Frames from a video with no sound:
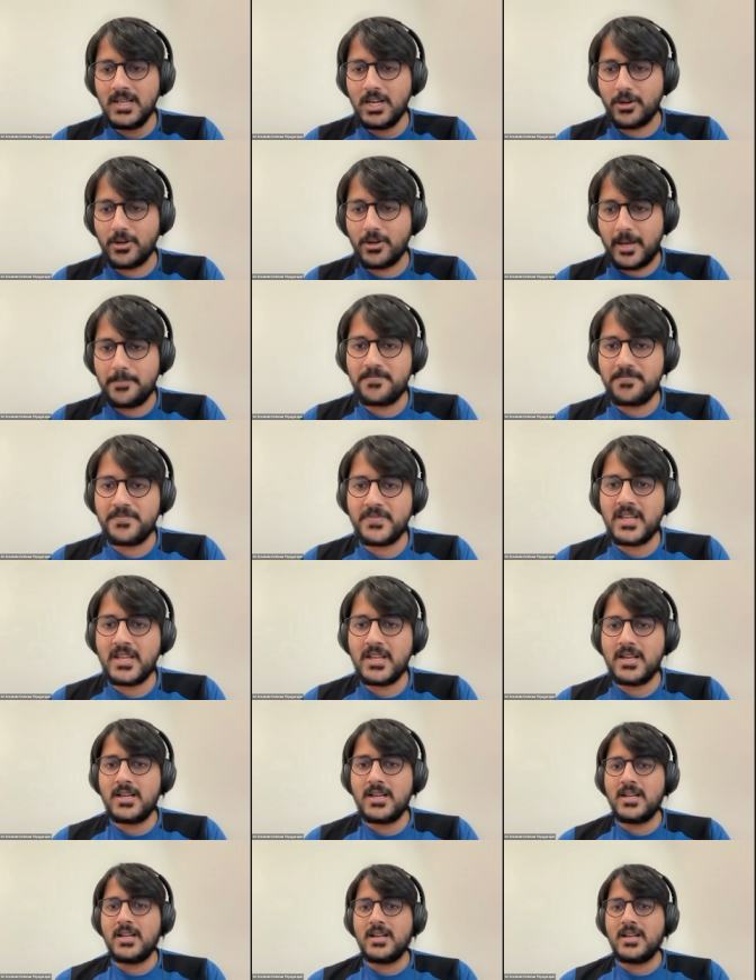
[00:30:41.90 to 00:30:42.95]
Okay.
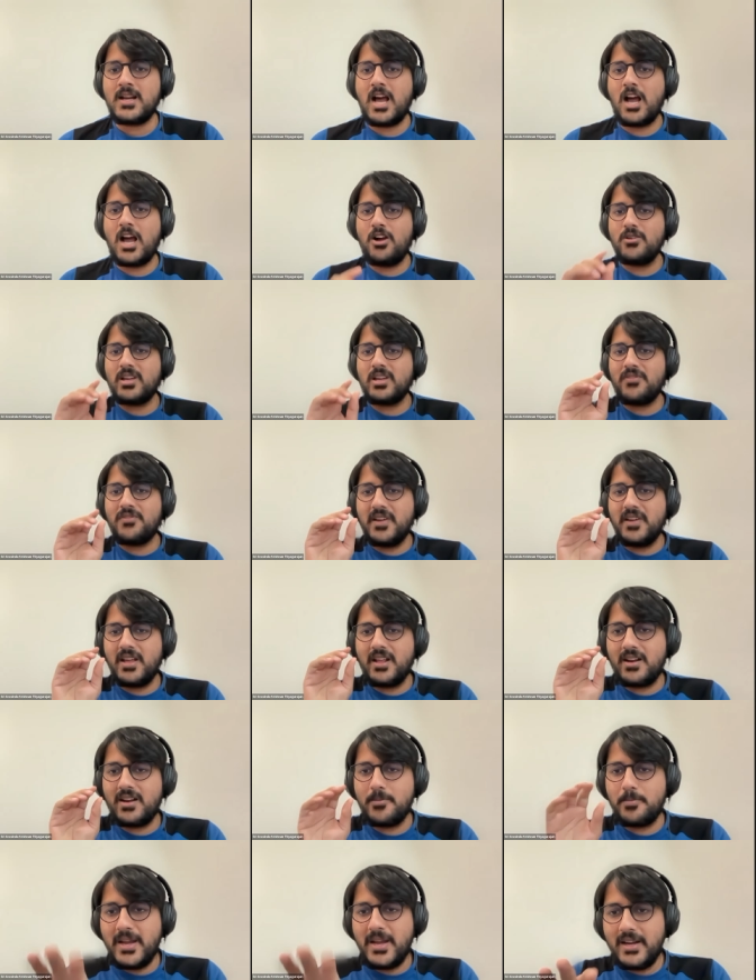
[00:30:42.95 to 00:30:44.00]
Now, if we
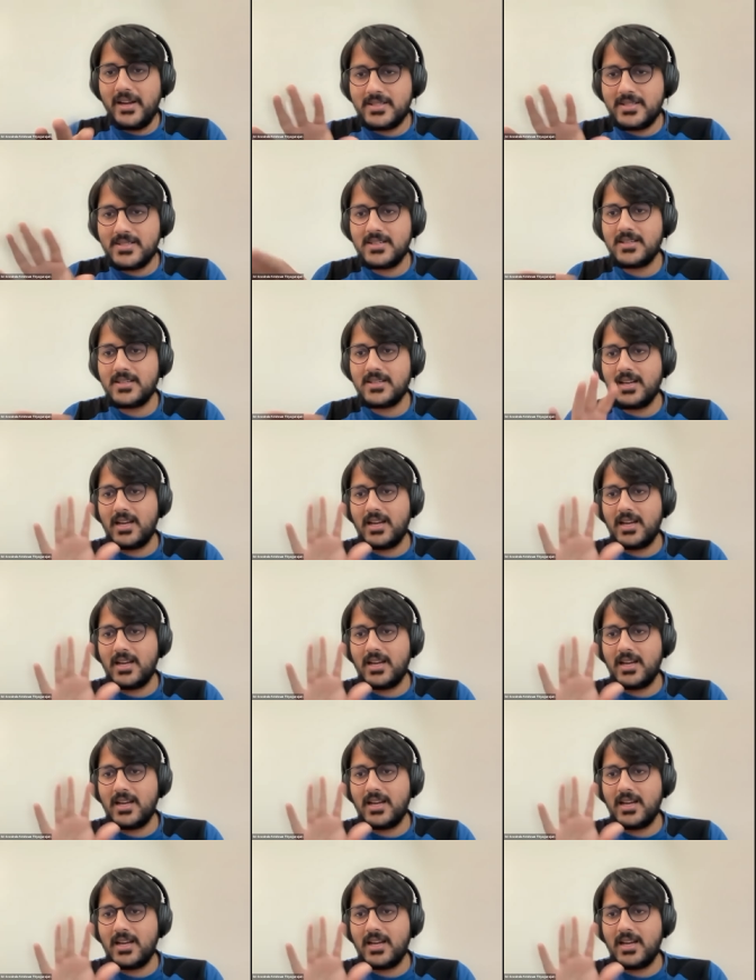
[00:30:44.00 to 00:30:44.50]
repeat,